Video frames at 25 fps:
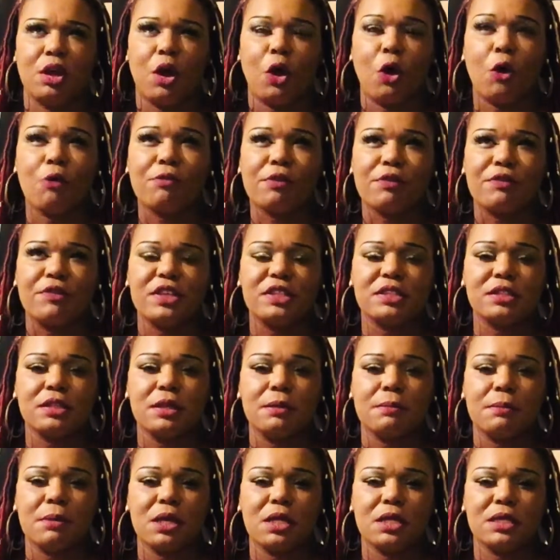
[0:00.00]
over
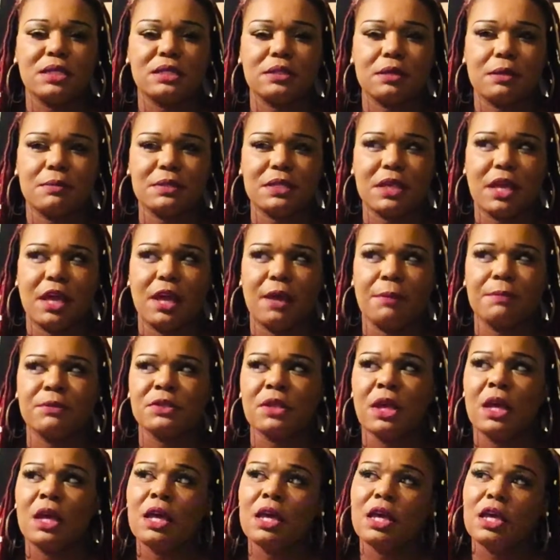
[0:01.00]
15 minutes,
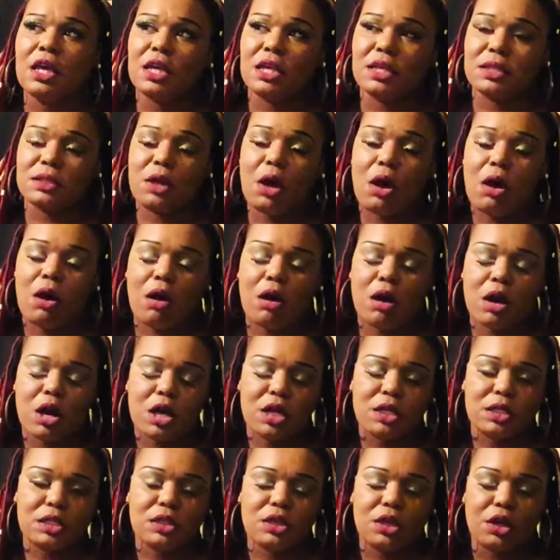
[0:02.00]
sometimes it's
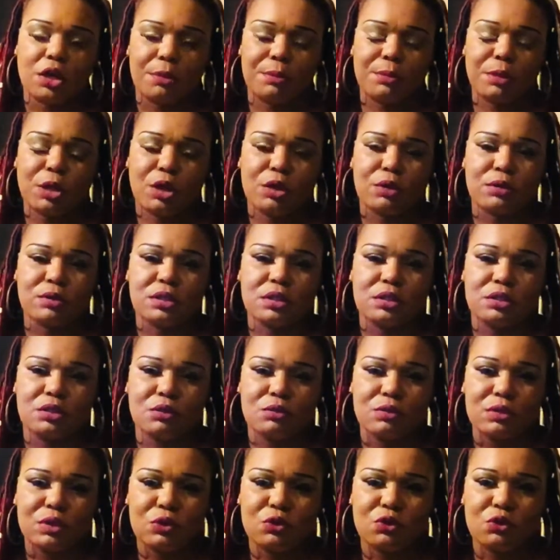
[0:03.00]
hard to upload to
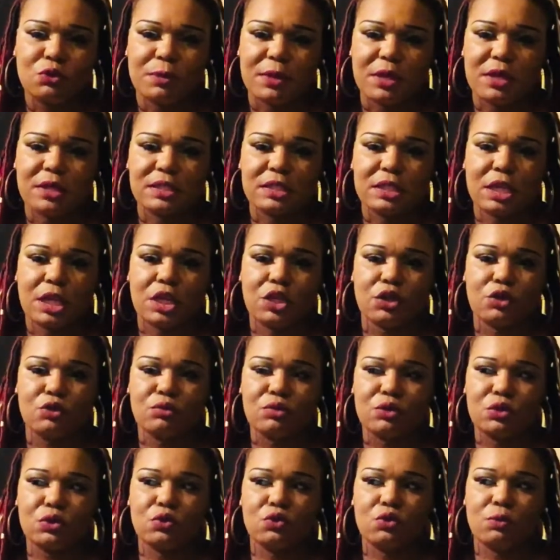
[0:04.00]
YouTube. It'll say
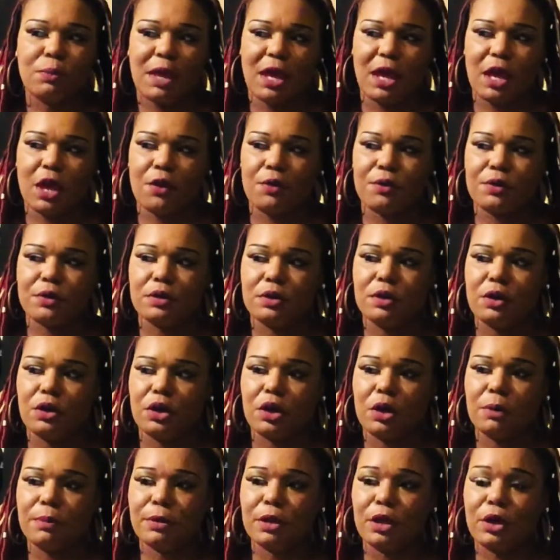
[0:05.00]
YouTube error,
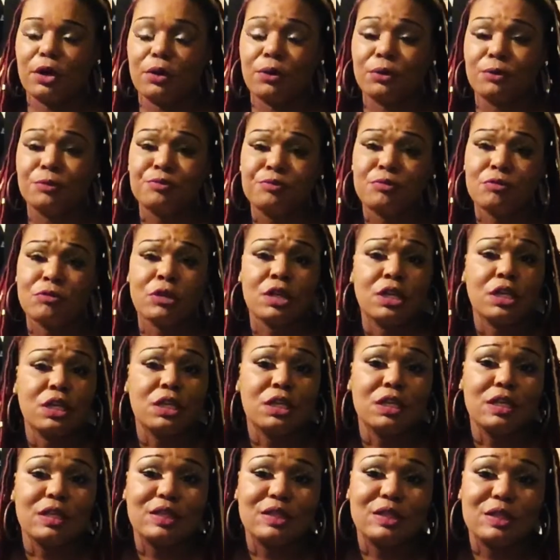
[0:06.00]
upload.
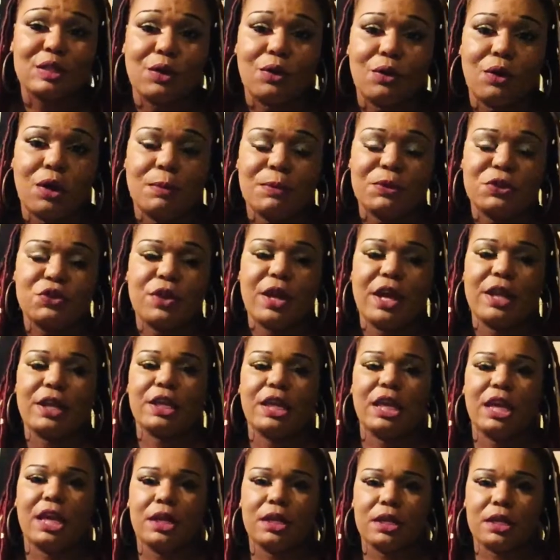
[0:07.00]
So I'm gonna try to
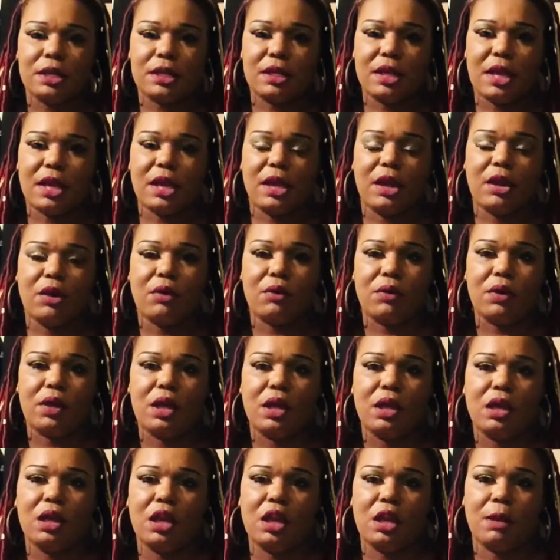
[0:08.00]
edit it down
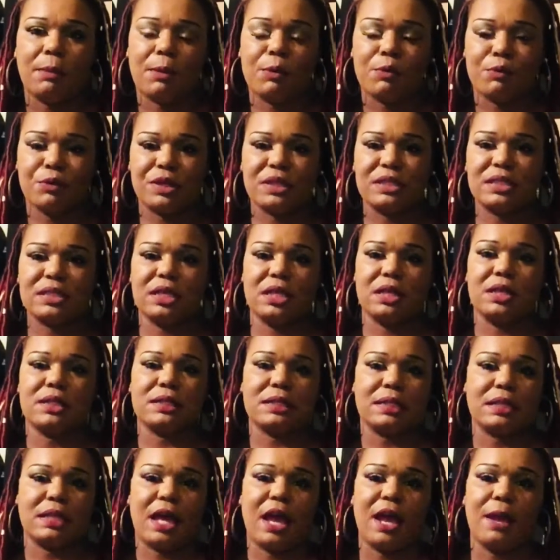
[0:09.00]
and I'm gonna resend it
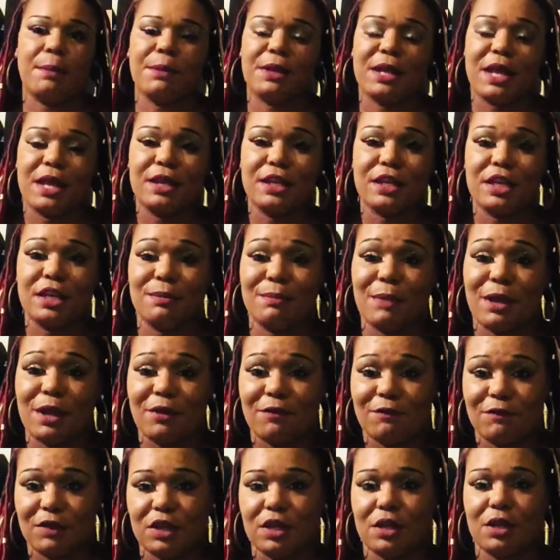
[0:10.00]
tonight. But I did make
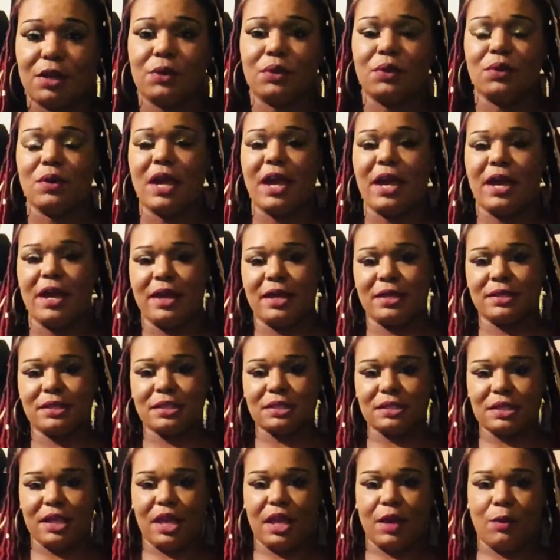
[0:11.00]
a video, you guys,
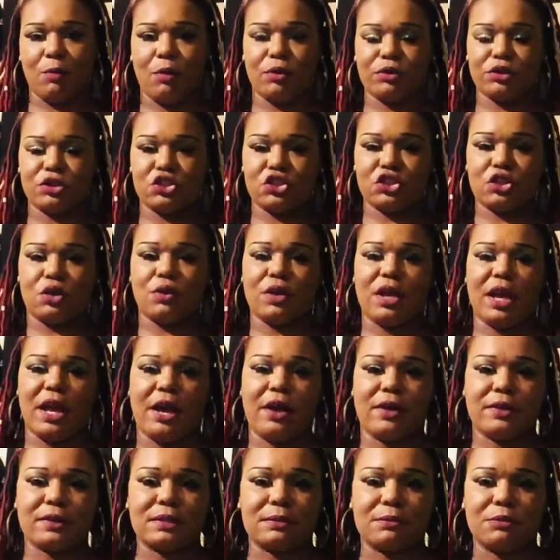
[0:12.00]
because I had wanted to show
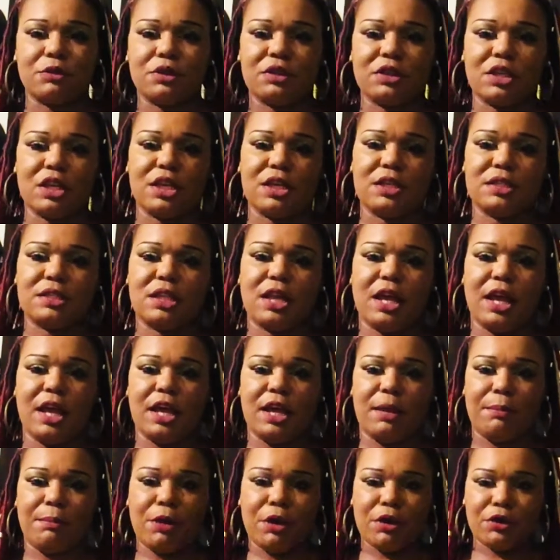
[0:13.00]
y'all some of the things that I
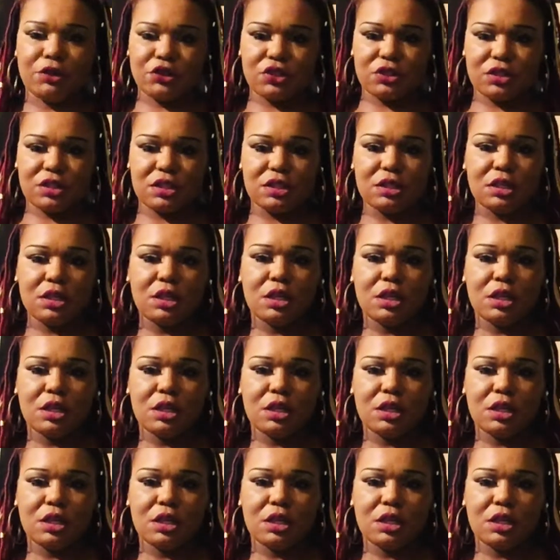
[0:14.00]
had purchased